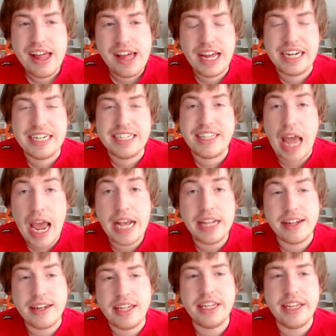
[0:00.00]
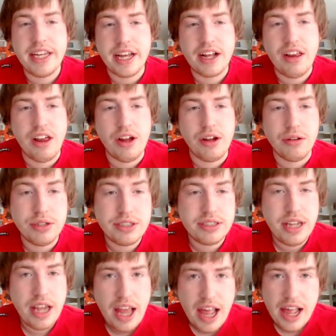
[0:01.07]
and dang, did he get close.
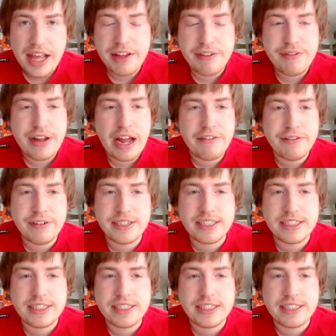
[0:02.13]
If not for